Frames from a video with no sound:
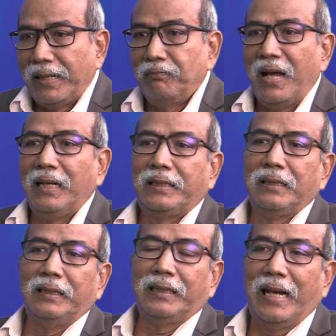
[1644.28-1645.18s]

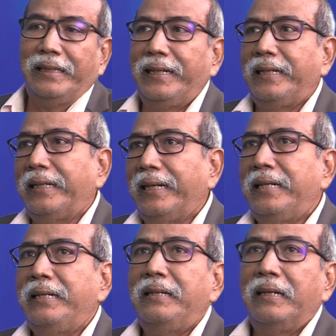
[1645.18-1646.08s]
masters I did
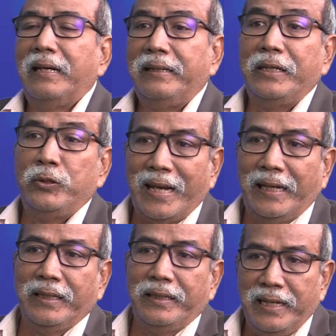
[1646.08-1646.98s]
in the
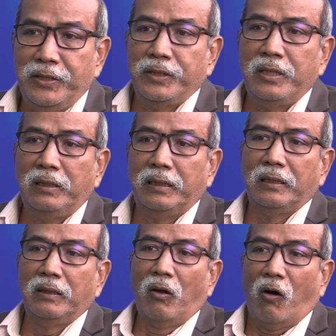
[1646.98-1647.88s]
United Nations
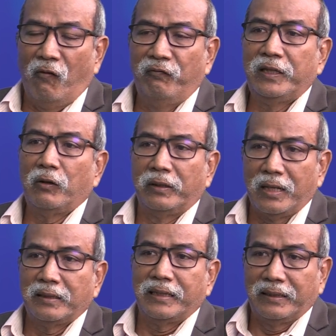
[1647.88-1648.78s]
Office on
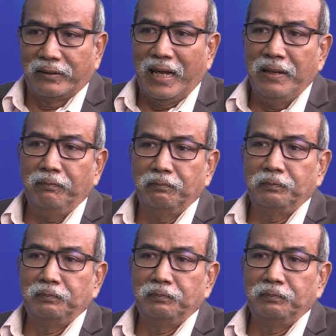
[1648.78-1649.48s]
Drugs and Crime,